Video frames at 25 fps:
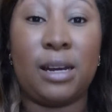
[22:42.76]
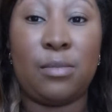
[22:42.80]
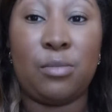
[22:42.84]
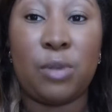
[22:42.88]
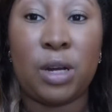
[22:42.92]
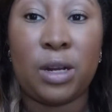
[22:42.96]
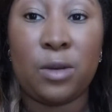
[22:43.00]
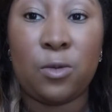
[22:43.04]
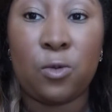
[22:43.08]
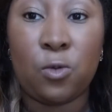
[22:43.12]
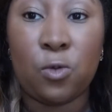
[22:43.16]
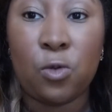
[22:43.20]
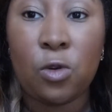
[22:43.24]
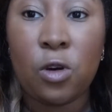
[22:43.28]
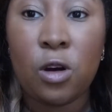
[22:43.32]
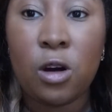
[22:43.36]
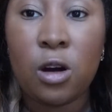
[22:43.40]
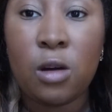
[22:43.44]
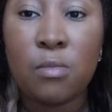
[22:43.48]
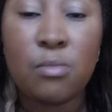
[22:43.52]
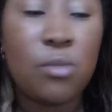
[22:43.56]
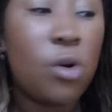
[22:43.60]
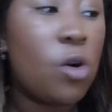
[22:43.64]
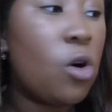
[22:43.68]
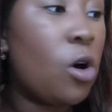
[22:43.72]
that went
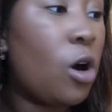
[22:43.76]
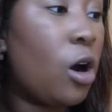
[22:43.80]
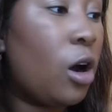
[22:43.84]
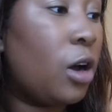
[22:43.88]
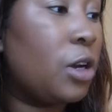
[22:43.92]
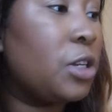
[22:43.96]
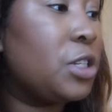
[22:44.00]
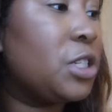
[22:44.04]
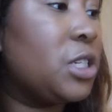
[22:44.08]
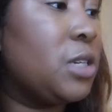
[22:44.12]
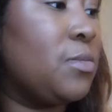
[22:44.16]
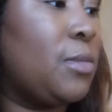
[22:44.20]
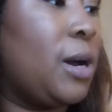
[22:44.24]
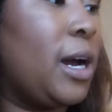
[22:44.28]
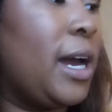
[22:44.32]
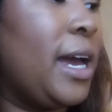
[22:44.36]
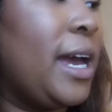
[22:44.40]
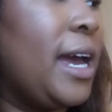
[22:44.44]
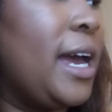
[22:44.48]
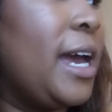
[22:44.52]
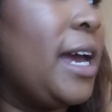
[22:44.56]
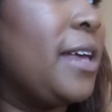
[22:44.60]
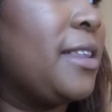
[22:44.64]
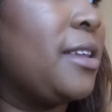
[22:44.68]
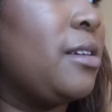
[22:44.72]
more onto my
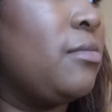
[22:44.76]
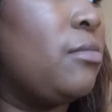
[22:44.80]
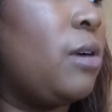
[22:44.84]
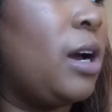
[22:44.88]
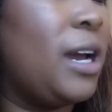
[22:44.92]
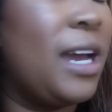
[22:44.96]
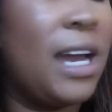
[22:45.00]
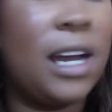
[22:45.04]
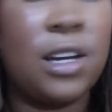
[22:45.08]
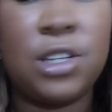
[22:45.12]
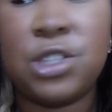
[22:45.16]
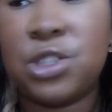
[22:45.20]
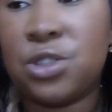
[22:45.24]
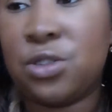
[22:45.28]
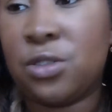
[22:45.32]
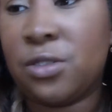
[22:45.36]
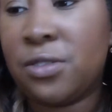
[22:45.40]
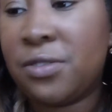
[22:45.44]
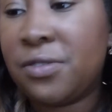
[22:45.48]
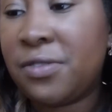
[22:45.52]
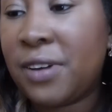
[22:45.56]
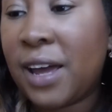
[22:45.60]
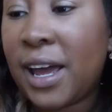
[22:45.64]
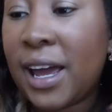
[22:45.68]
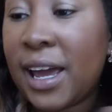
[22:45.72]
hair than my actual
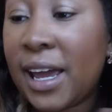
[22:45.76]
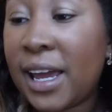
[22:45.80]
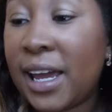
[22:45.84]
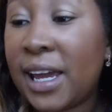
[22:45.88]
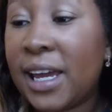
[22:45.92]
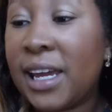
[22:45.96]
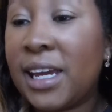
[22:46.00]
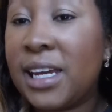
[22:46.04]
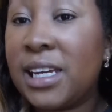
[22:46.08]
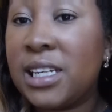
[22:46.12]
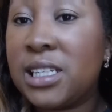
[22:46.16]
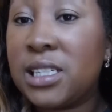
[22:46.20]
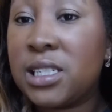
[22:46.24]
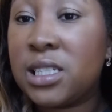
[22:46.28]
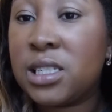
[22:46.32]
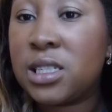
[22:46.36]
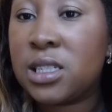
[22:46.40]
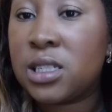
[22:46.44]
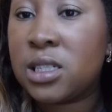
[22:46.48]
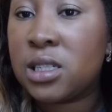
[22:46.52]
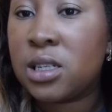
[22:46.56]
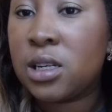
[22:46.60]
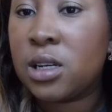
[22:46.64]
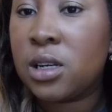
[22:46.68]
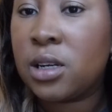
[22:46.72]

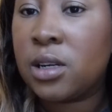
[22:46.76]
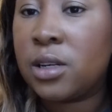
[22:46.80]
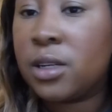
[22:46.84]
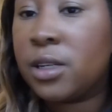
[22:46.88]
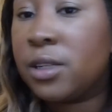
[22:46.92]
face.